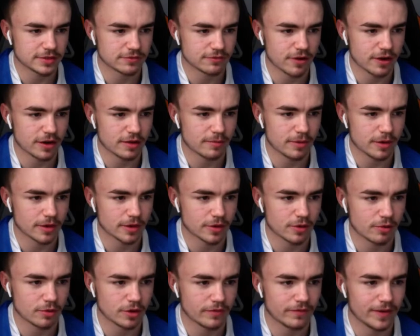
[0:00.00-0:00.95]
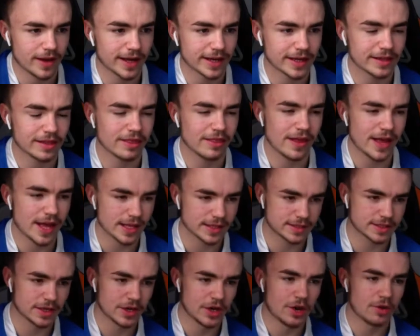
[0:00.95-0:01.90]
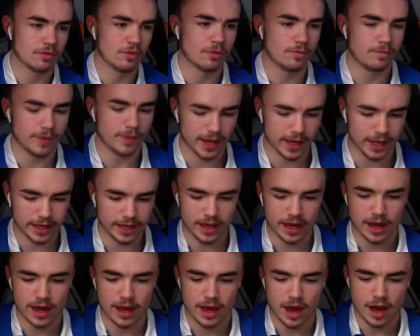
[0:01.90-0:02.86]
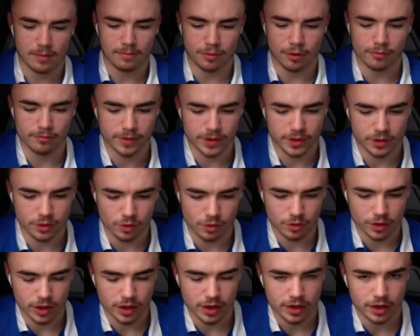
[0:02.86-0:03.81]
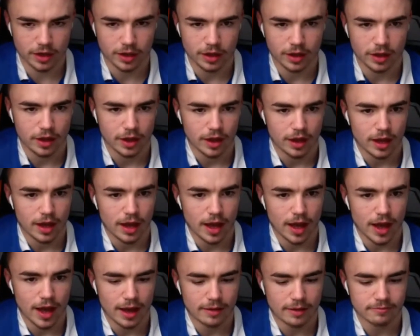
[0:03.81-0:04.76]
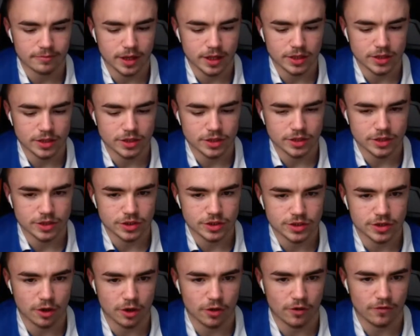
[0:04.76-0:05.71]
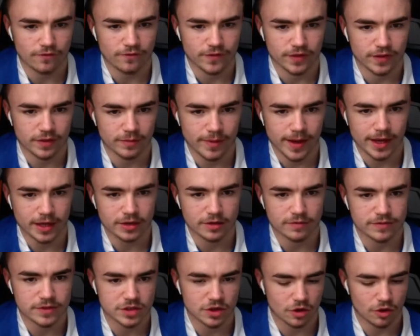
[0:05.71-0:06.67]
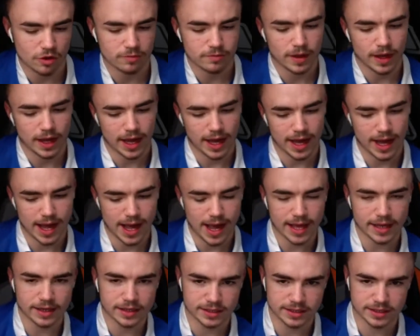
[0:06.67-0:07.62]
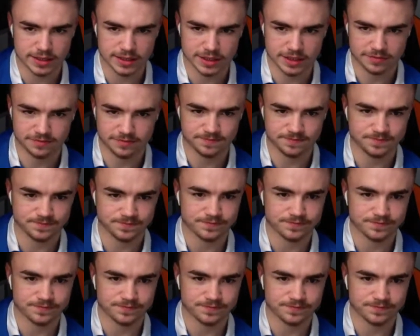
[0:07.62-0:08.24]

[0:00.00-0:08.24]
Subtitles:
He's right up by the corner flag, and that will be a Pompey corner off the back of Tom Anderson.